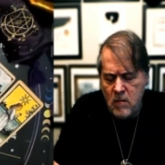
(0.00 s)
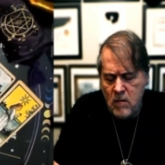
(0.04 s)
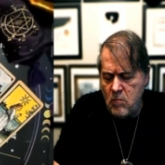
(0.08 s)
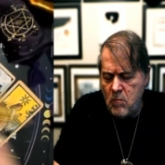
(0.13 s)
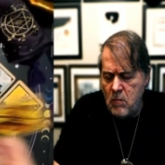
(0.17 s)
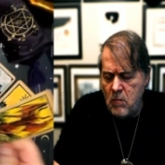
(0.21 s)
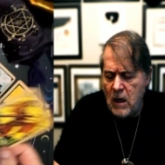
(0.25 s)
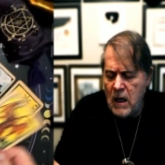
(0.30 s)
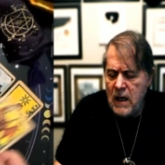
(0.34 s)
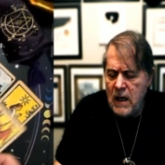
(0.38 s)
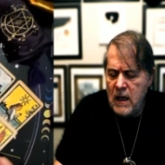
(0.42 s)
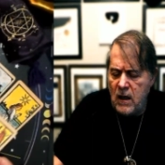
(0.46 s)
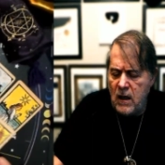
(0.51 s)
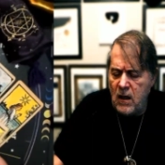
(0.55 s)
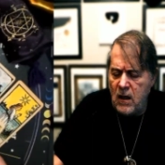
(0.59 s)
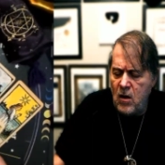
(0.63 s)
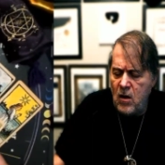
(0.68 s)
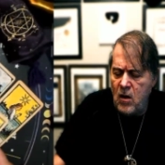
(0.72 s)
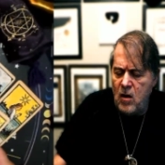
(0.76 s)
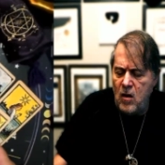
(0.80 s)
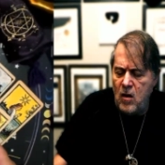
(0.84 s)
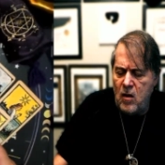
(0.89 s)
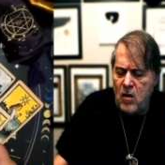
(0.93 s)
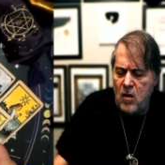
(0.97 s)
My
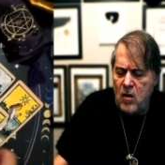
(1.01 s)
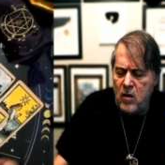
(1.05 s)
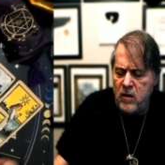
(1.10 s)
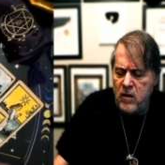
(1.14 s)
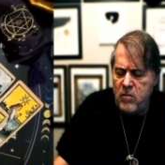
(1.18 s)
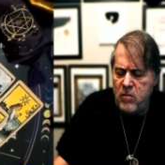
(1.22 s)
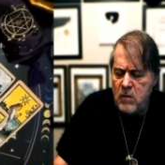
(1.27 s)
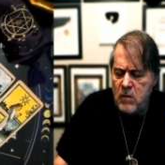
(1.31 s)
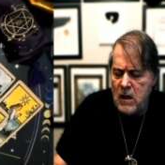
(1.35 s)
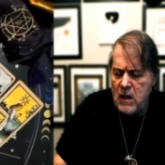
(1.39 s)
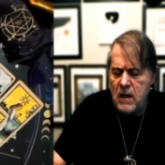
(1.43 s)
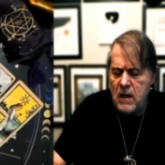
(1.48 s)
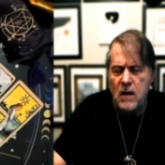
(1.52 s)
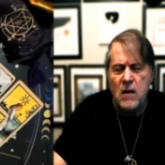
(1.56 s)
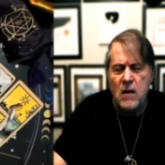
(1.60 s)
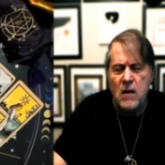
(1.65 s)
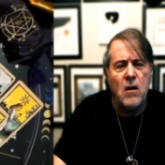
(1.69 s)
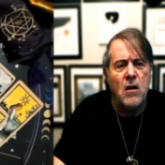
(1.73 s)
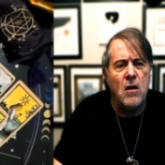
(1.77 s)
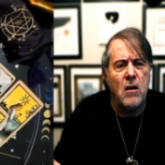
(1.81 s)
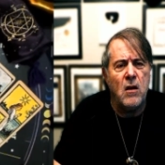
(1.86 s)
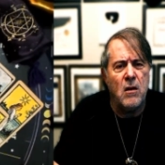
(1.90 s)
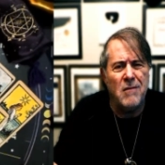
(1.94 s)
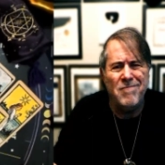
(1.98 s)
God. My
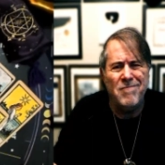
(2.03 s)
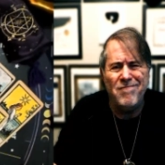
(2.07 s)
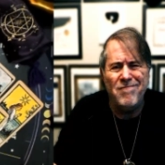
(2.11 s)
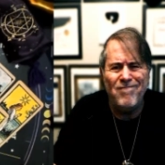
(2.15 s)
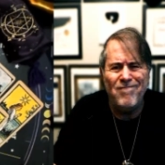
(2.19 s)
God.